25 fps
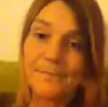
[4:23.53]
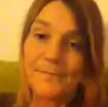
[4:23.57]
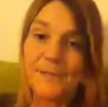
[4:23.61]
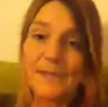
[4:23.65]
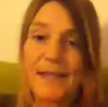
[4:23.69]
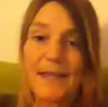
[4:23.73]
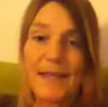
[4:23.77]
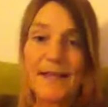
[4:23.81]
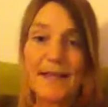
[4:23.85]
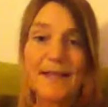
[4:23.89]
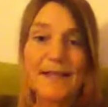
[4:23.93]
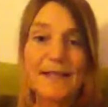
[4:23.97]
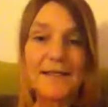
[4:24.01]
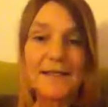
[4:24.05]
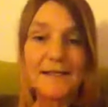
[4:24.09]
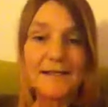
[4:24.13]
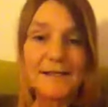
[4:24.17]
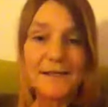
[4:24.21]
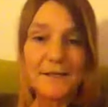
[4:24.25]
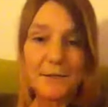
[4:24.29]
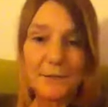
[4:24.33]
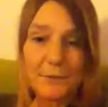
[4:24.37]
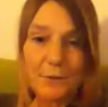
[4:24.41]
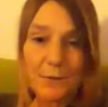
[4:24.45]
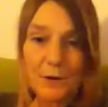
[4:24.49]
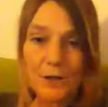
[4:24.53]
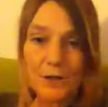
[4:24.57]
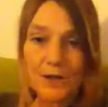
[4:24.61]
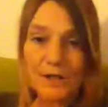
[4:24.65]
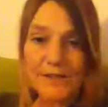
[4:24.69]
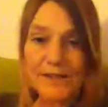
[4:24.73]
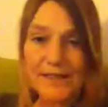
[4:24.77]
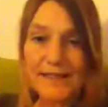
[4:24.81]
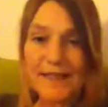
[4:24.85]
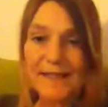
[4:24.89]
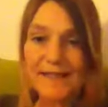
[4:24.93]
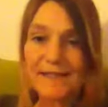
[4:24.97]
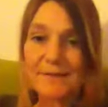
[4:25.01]
it's school
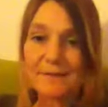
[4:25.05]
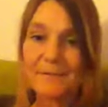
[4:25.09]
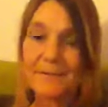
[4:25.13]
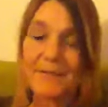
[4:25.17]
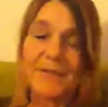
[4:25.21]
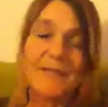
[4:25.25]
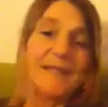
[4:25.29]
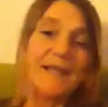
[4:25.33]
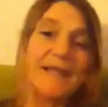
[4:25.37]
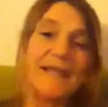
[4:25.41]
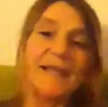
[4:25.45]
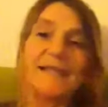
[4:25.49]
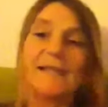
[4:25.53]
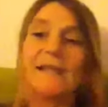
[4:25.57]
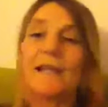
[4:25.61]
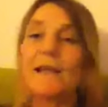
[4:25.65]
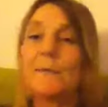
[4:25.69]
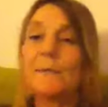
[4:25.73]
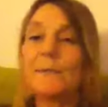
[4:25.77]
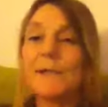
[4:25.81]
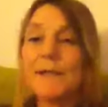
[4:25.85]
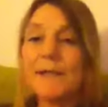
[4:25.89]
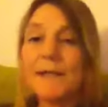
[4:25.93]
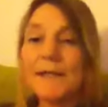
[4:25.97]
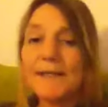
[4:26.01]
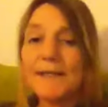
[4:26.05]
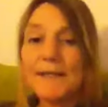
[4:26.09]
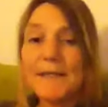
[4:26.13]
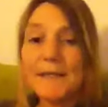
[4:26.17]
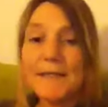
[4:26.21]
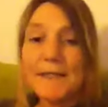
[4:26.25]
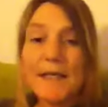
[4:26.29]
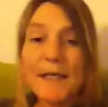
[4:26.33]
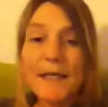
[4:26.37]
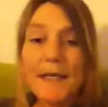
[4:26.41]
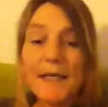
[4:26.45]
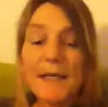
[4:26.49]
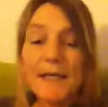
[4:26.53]
holidays and we're taking it a bit
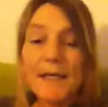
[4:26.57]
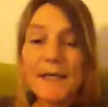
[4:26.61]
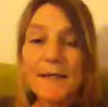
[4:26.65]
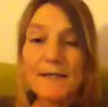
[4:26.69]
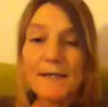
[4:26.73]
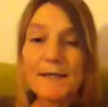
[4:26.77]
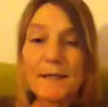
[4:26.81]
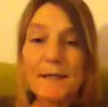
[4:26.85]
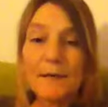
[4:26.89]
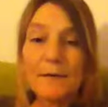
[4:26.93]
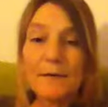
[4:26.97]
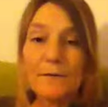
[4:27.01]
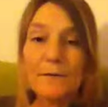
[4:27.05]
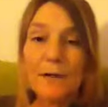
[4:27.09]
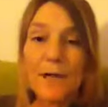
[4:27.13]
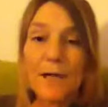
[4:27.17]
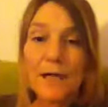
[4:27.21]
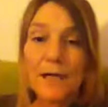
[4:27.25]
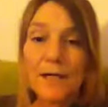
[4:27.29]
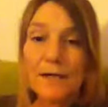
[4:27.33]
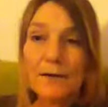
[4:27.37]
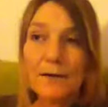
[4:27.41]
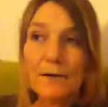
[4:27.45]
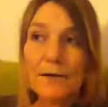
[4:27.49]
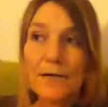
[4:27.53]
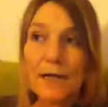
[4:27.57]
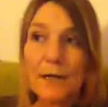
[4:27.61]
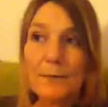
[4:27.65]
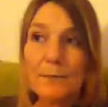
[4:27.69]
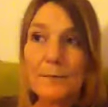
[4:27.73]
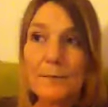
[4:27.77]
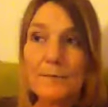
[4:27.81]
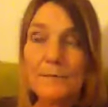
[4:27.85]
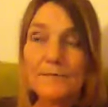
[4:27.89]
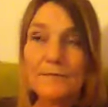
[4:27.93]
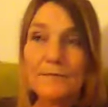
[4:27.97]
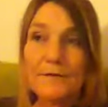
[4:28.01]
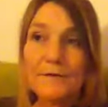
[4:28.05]
easy. So I got up
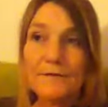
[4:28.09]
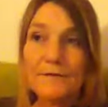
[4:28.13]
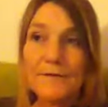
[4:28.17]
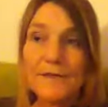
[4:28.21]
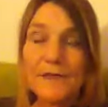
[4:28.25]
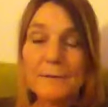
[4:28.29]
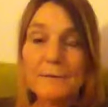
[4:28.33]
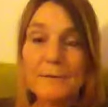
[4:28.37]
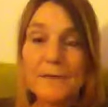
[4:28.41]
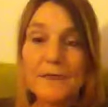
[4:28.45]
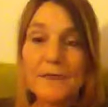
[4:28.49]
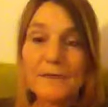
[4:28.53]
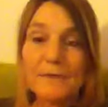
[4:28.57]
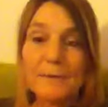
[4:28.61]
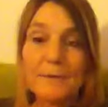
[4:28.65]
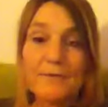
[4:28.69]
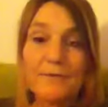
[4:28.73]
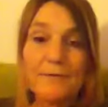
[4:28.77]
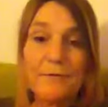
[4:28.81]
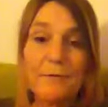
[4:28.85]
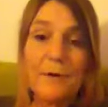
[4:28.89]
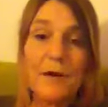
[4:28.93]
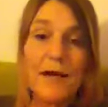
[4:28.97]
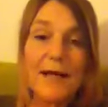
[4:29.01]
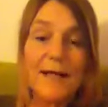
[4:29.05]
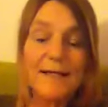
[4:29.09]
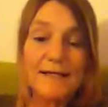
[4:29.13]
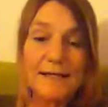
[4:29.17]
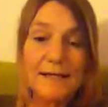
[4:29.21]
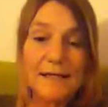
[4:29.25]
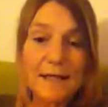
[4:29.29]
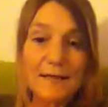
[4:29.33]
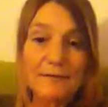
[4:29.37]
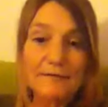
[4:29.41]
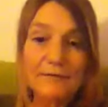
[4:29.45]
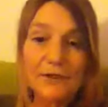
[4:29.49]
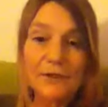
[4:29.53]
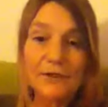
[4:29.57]
15 minutes beforehand
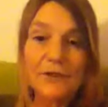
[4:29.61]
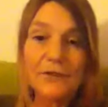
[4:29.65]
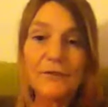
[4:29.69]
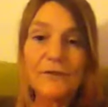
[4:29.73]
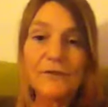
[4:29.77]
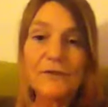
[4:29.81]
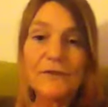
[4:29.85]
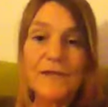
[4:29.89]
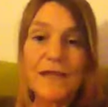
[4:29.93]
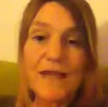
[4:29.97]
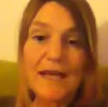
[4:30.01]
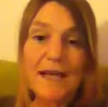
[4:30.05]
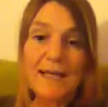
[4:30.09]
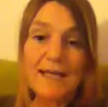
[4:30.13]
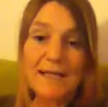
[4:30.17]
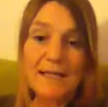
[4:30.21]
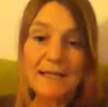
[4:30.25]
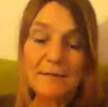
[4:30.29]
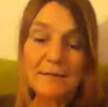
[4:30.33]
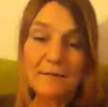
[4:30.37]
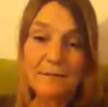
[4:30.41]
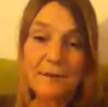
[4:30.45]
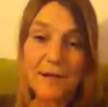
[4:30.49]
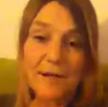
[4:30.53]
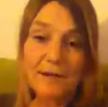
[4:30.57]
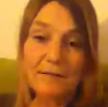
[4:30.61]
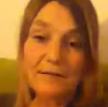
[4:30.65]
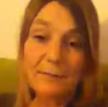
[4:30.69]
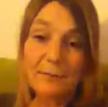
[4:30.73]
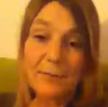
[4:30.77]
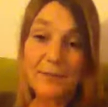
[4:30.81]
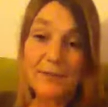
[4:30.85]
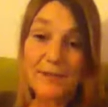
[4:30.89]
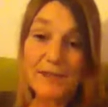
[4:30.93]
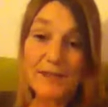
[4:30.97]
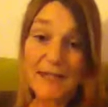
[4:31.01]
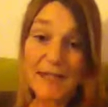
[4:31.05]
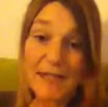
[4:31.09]
and I reduced to
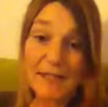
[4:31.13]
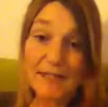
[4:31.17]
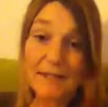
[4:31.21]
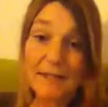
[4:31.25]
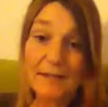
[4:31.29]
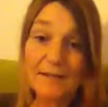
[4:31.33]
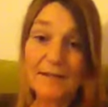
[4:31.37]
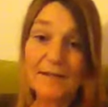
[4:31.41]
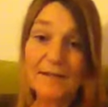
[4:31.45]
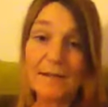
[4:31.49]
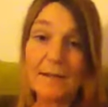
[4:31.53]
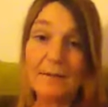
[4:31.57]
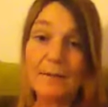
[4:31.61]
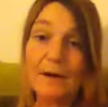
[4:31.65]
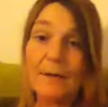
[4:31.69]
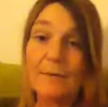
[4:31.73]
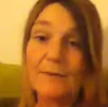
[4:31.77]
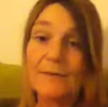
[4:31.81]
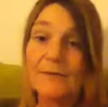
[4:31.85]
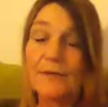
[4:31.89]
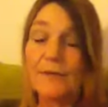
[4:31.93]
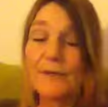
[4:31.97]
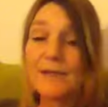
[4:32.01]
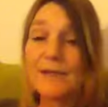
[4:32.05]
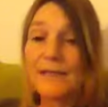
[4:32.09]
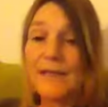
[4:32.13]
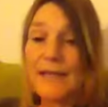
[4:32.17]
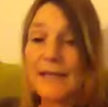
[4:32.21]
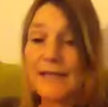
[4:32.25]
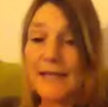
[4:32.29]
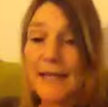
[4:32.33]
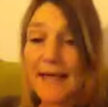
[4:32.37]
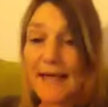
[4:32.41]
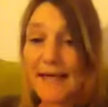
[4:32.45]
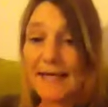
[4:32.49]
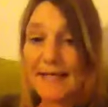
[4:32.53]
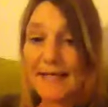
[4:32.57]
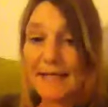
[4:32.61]
85%. So I was only
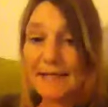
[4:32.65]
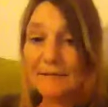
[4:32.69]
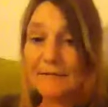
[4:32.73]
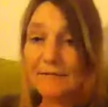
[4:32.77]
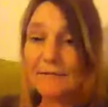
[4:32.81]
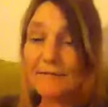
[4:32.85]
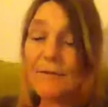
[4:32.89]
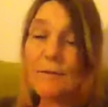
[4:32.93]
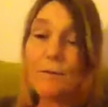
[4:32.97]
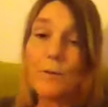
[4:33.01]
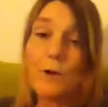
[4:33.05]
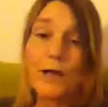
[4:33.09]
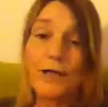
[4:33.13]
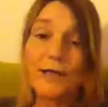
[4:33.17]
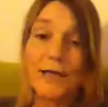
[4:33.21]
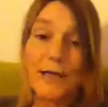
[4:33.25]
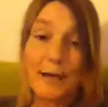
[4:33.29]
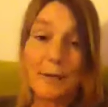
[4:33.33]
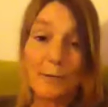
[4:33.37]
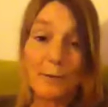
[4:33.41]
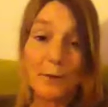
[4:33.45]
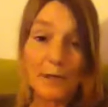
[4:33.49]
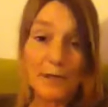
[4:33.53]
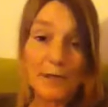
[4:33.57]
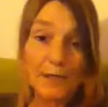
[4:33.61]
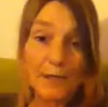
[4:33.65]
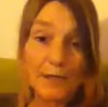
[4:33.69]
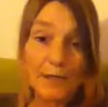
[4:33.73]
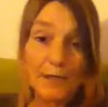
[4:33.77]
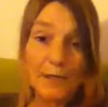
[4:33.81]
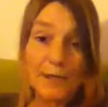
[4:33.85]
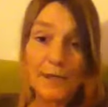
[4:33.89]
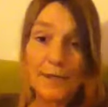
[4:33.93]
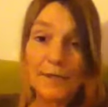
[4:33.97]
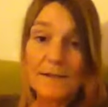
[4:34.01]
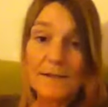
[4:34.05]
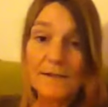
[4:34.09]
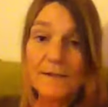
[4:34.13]
getting 80 for 1 hour.
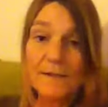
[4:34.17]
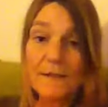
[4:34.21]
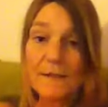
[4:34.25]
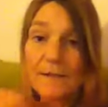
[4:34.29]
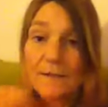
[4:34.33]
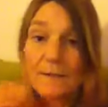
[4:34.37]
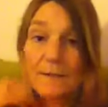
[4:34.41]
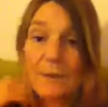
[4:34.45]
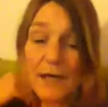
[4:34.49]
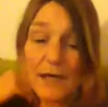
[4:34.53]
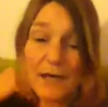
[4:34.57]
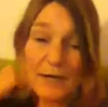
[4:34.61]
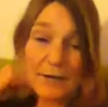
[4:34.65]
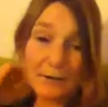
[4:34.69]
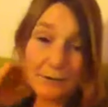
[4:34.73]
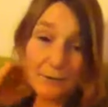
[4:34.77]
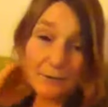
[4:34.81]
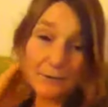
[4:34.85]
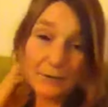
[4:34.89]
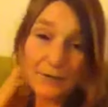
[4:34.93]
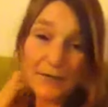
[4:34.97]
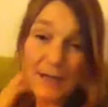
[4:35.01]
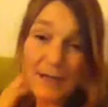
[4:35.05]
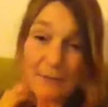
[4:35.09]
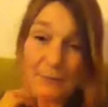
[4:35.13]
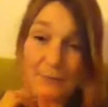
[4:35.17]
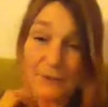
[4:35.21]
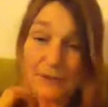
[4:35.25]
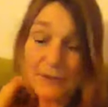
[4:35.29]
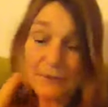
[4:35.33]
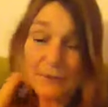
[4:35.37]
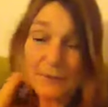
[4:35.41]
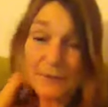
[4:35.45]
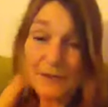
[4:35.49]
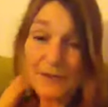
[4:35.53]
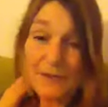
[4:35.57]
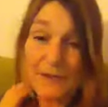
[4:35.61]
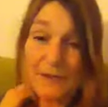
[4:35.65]
So I thought that would
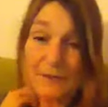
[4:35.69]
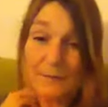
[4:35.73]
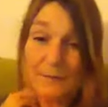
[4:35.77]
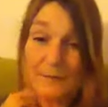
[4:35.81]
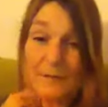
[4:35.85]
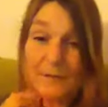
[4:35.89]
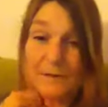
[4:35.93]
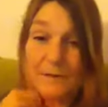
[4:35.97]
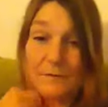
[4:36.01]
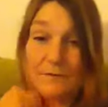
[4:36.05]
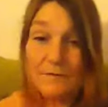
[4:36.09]
give me time to